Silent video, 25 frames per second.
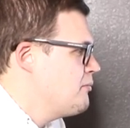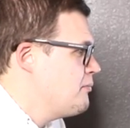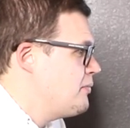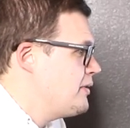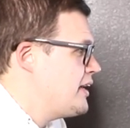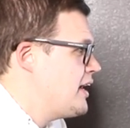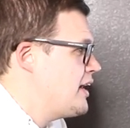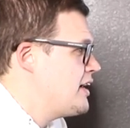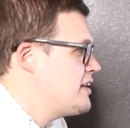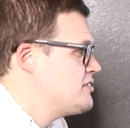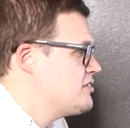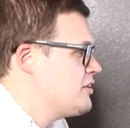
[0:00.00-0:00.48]

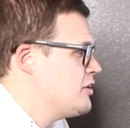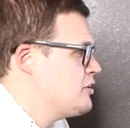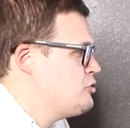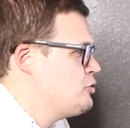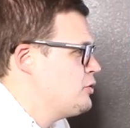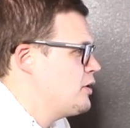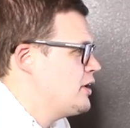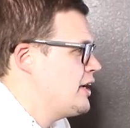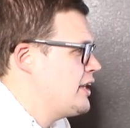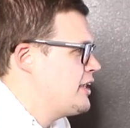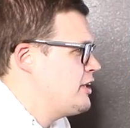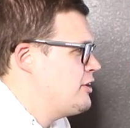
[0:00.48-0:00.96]
But yeah, he's
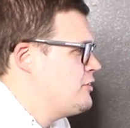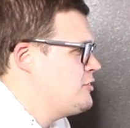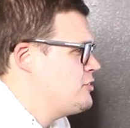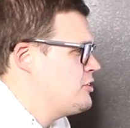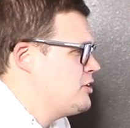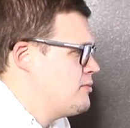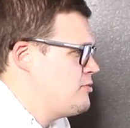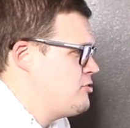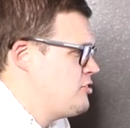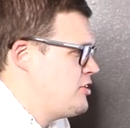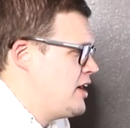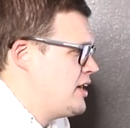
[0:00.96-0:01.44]
also got a
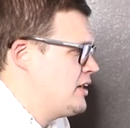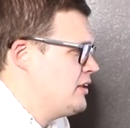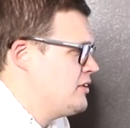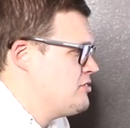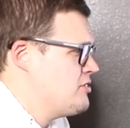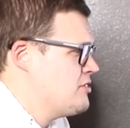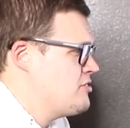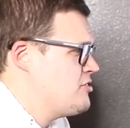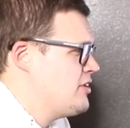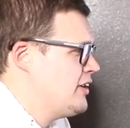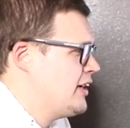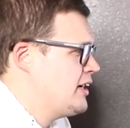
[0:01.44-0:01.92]
YouTube channel,
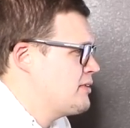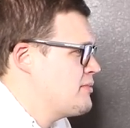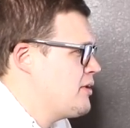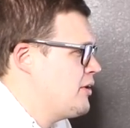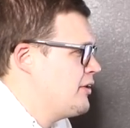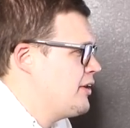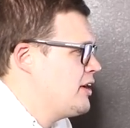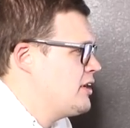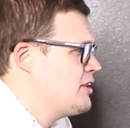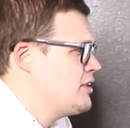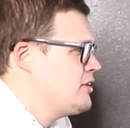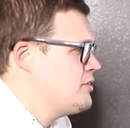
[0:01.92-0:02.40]
so check him
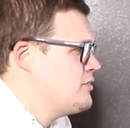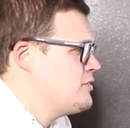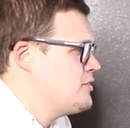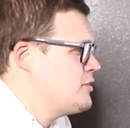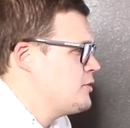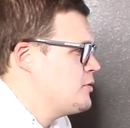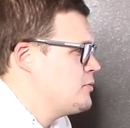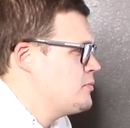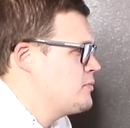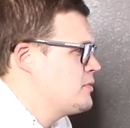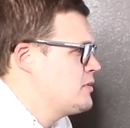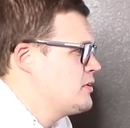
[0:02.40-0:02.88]
out on
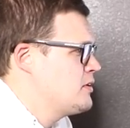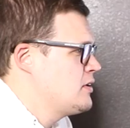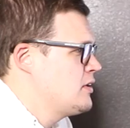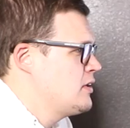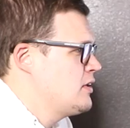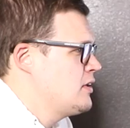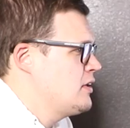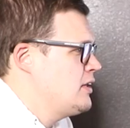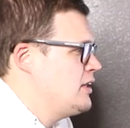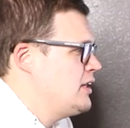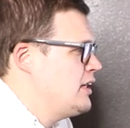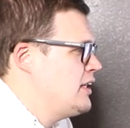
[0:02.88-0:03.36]
YouTube.
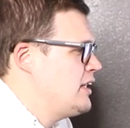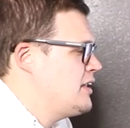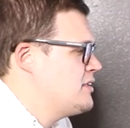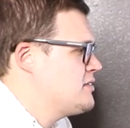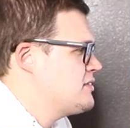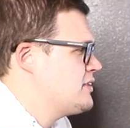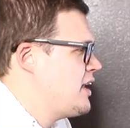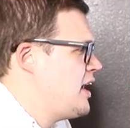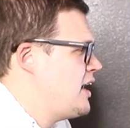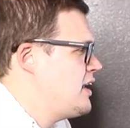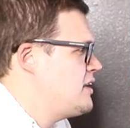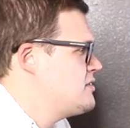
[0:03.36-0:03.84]
It
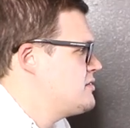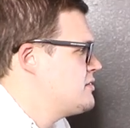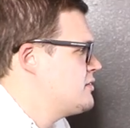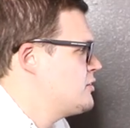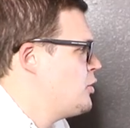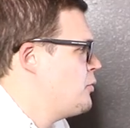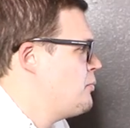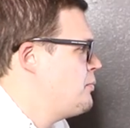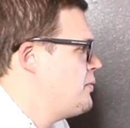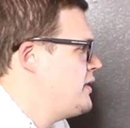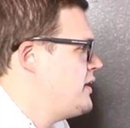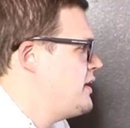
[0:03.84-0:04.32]
is
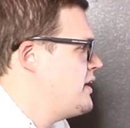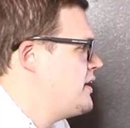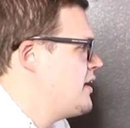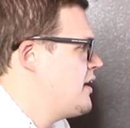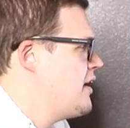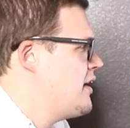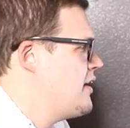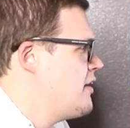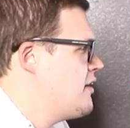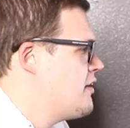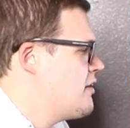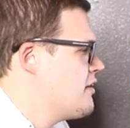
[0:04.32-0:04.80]

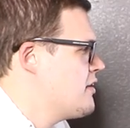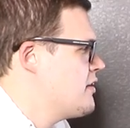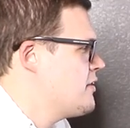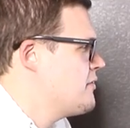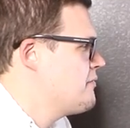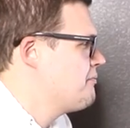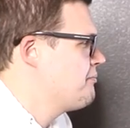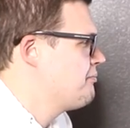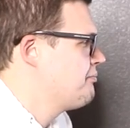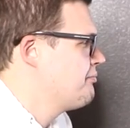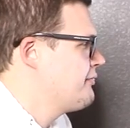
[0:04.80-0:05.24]
K0PIR.